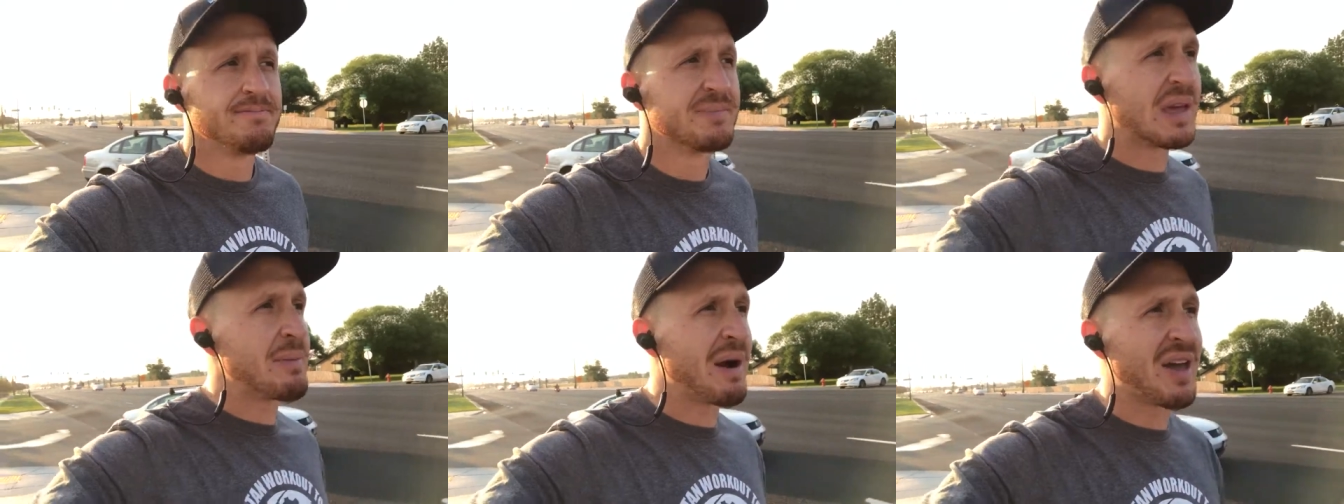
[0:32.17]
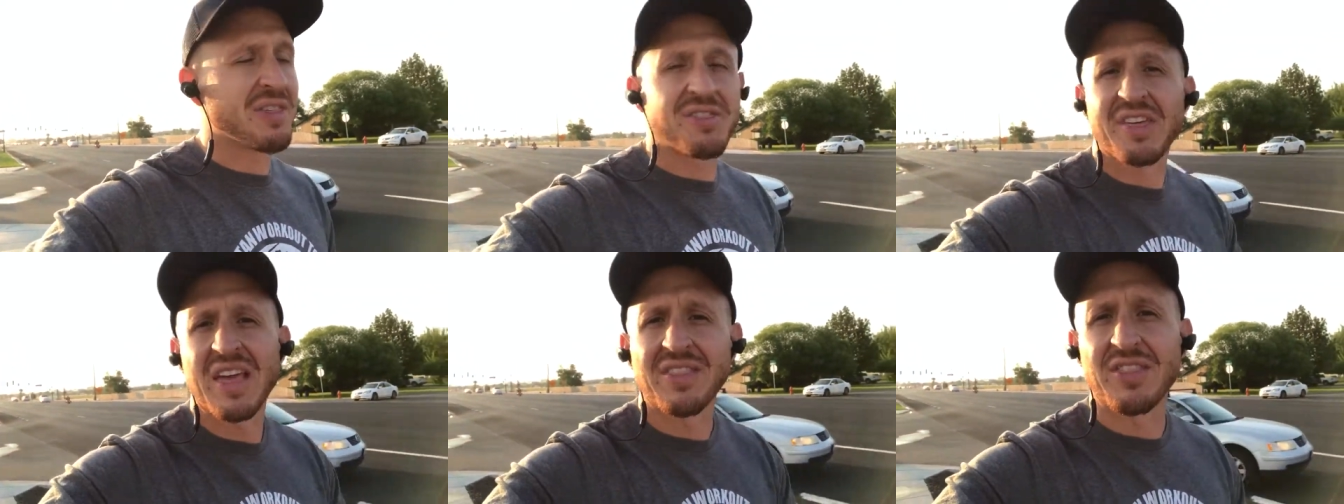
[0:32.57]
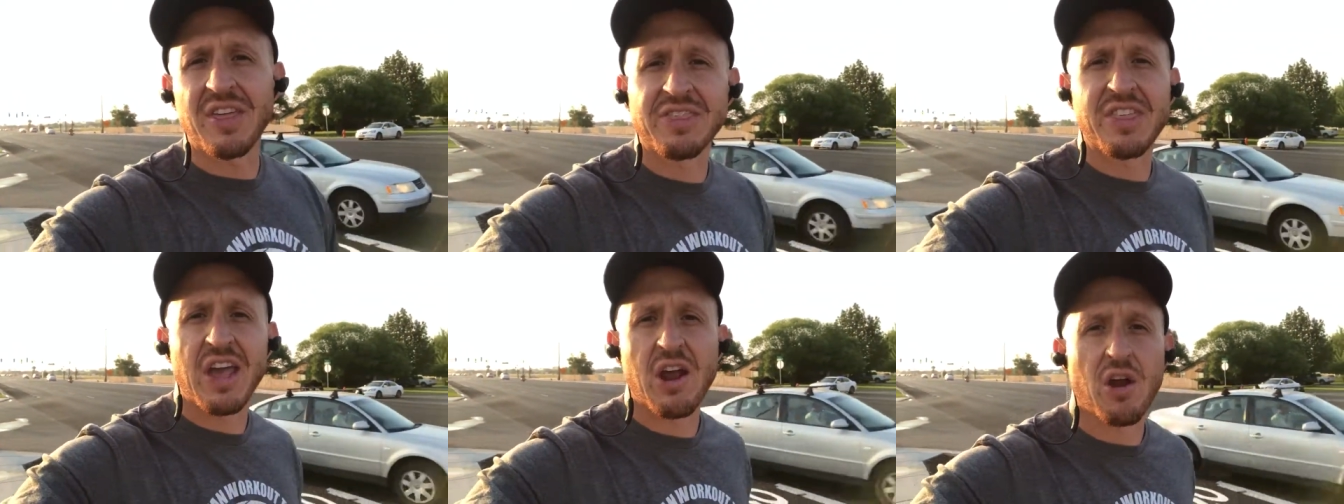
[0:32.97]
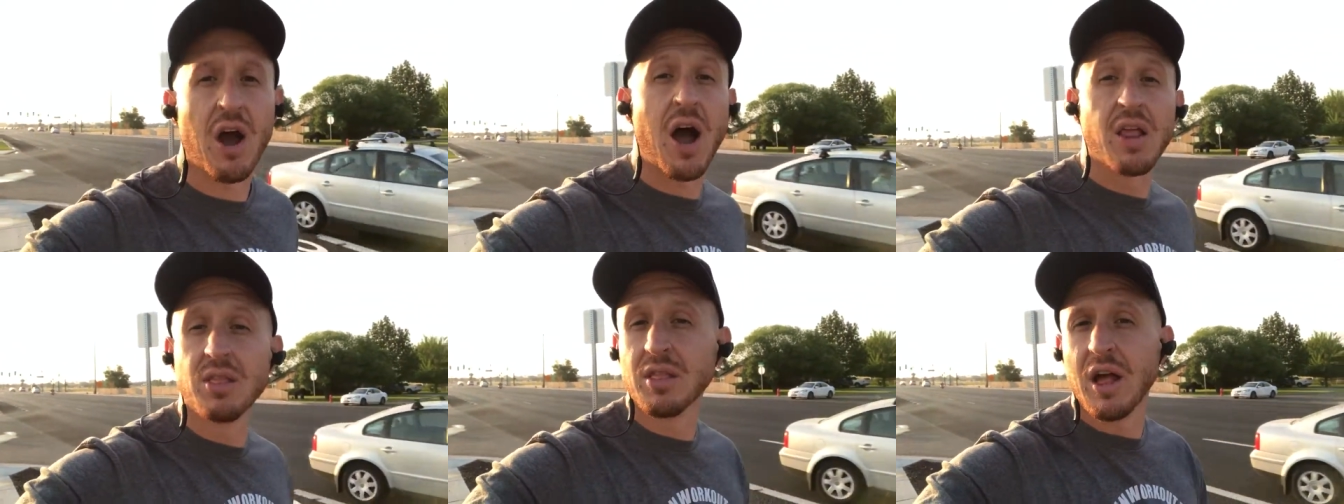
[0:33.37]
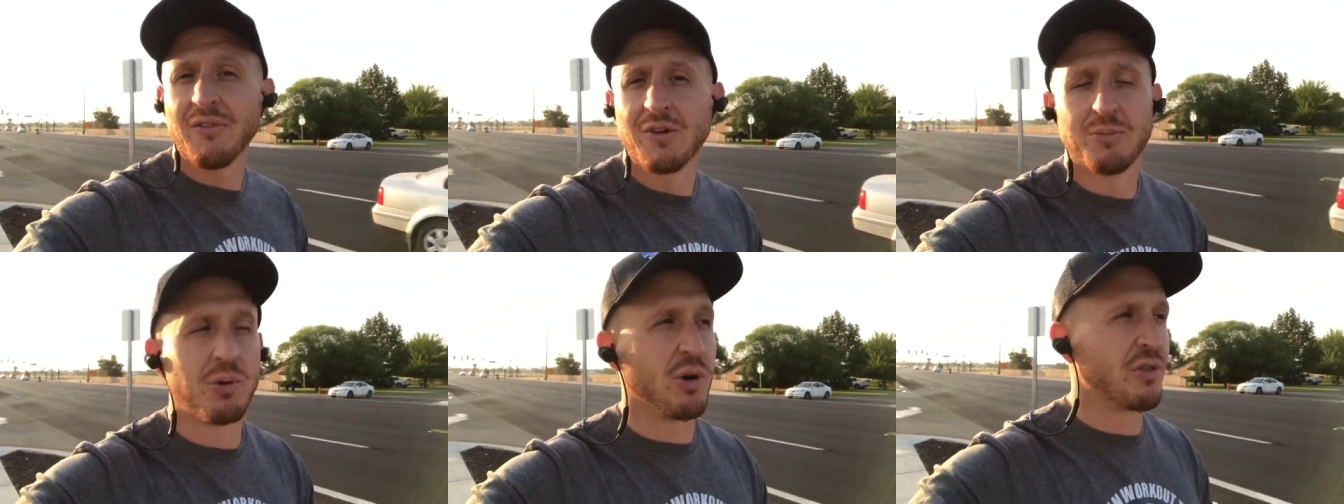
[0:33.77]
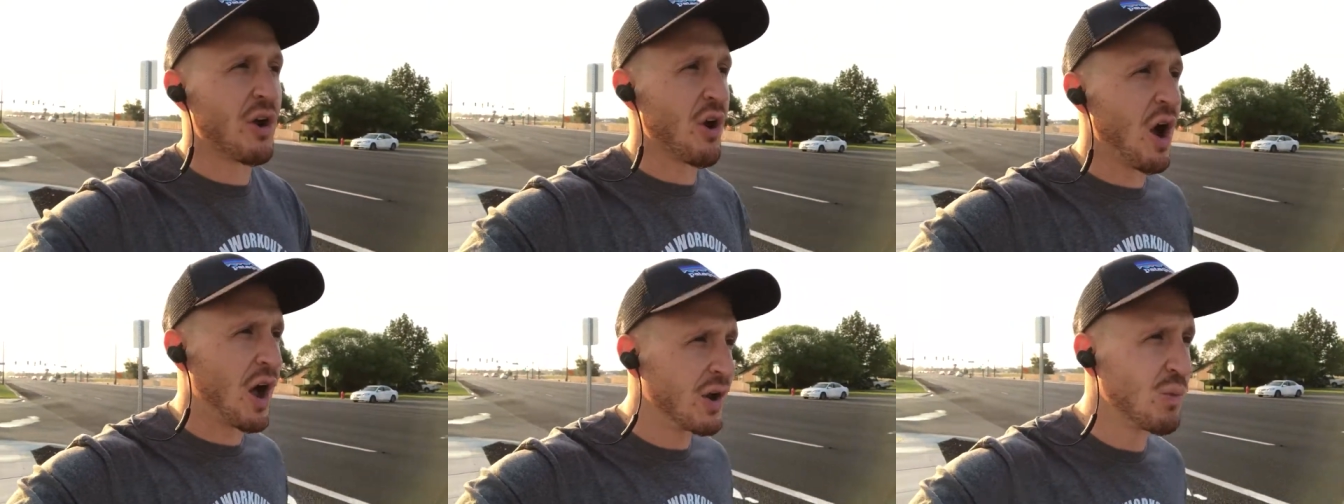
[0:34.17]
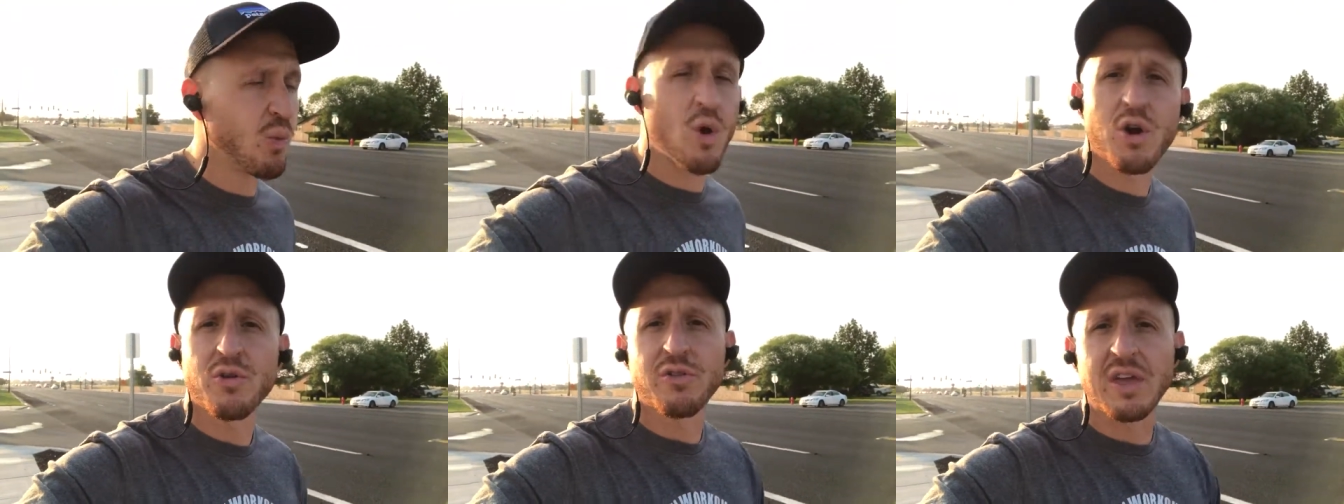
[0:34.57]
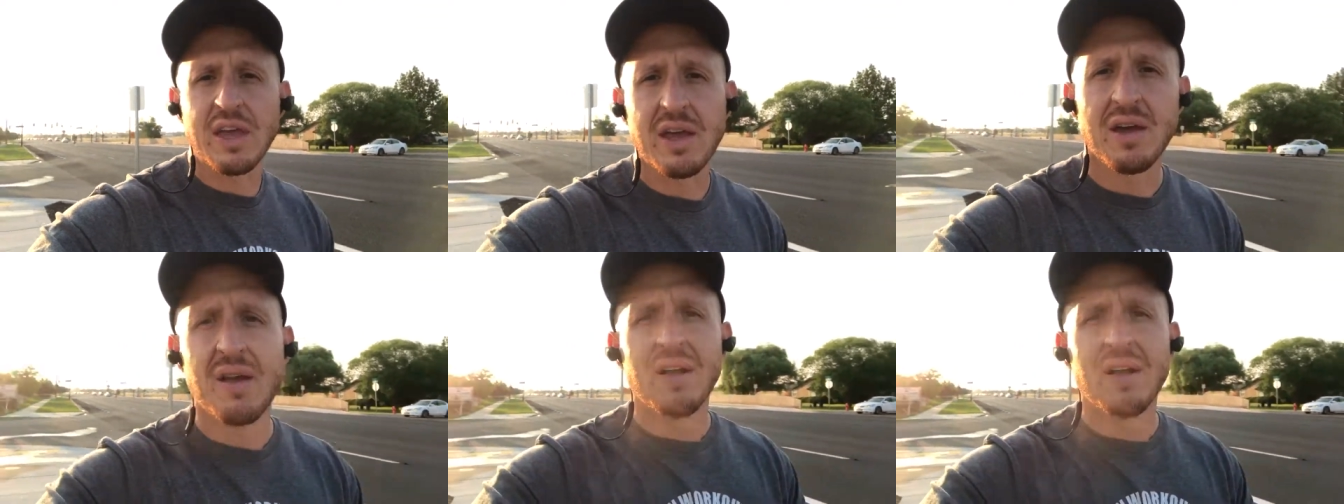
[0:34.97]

they might think that they're unlovable, they're unworthy.